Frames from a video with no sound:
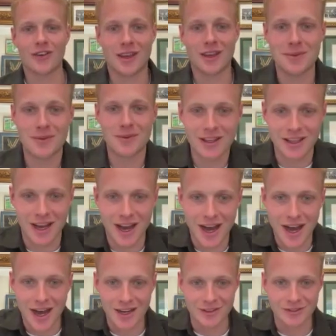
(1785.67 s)
They can be really
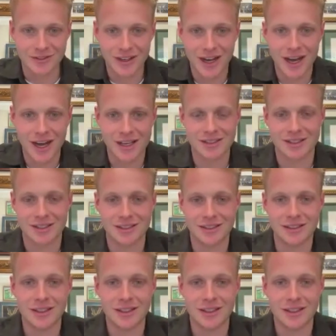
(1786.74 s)
hard and fast, but